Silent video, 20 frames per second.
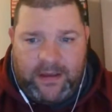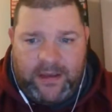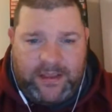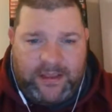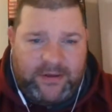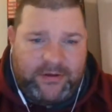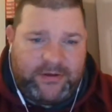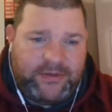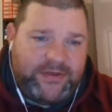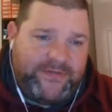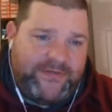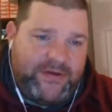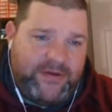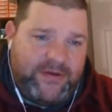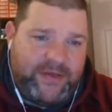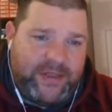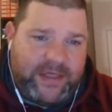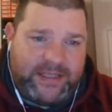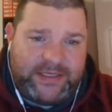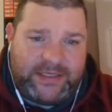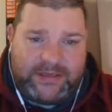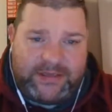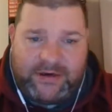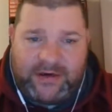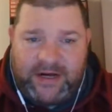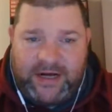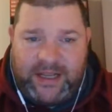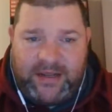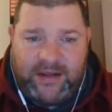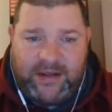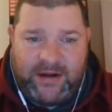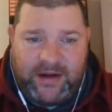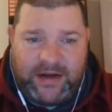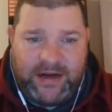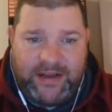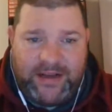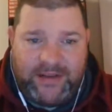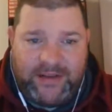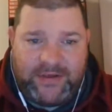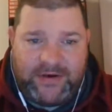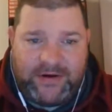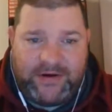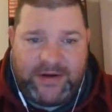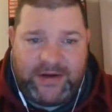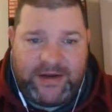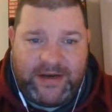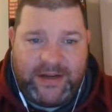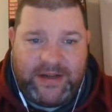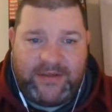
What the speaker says: And those of you that started out on the other